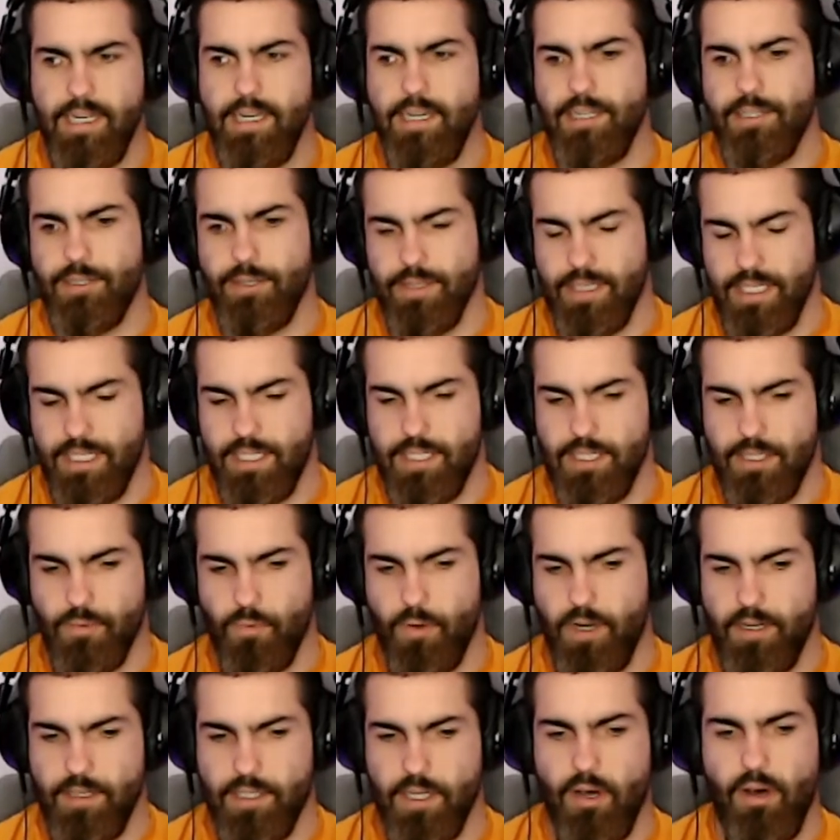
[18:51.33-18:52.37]
So this is where
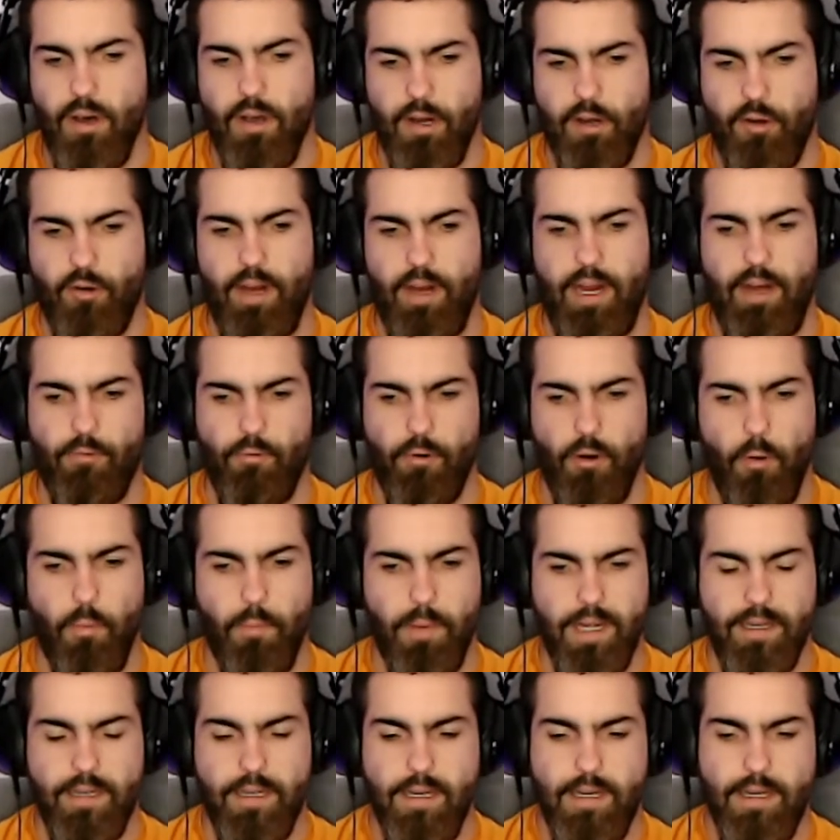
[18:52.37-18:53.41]
it's on Greg
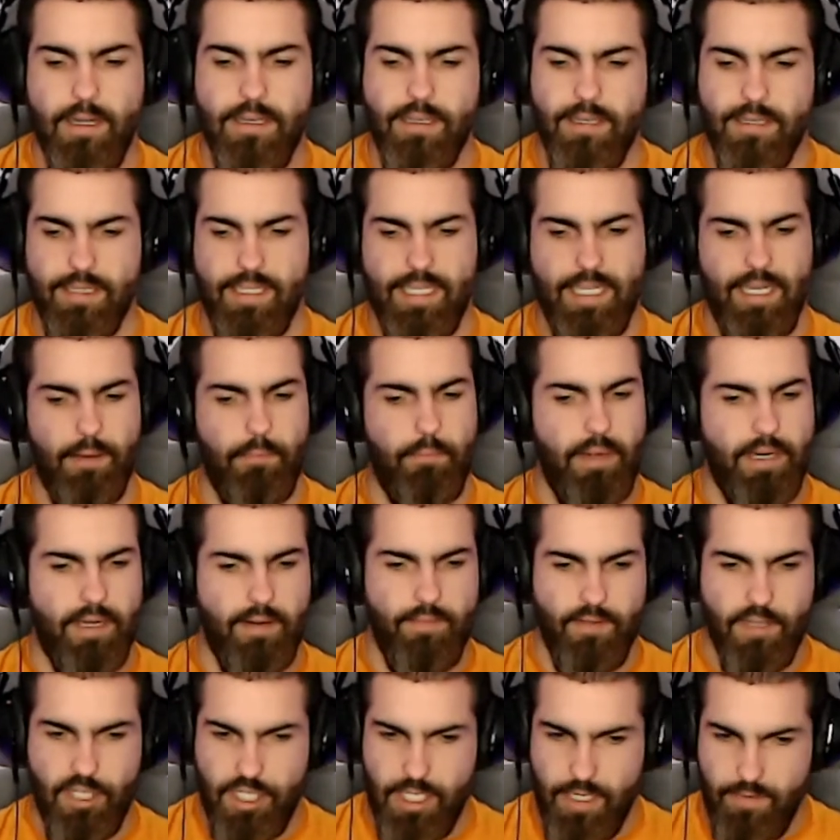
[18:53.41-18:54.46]
Roman to see a bit of
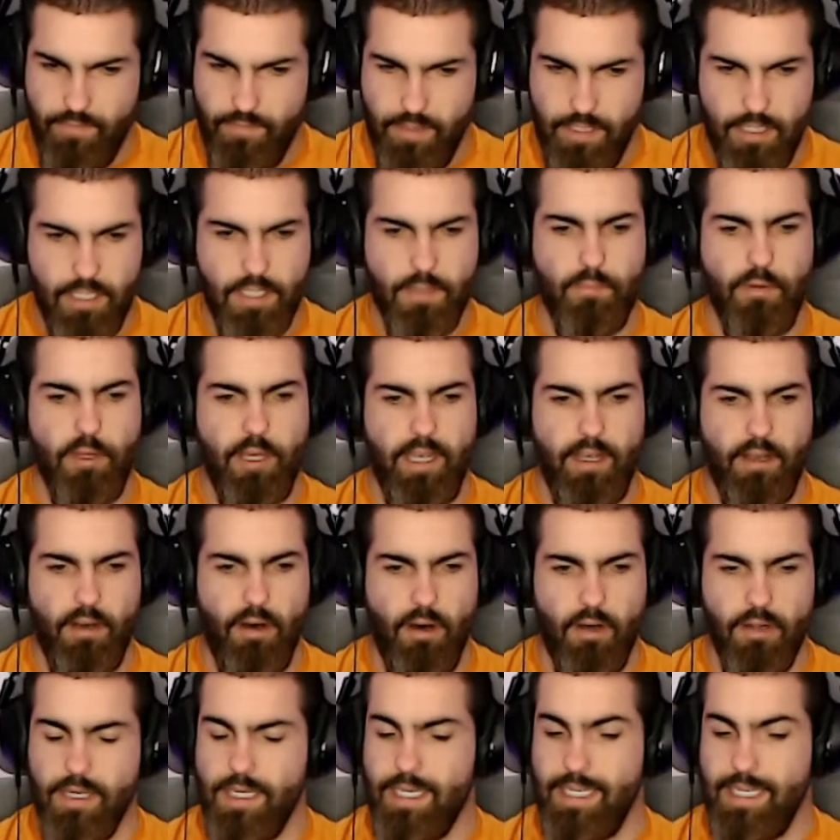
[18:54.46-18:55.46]
a shift in his play calling.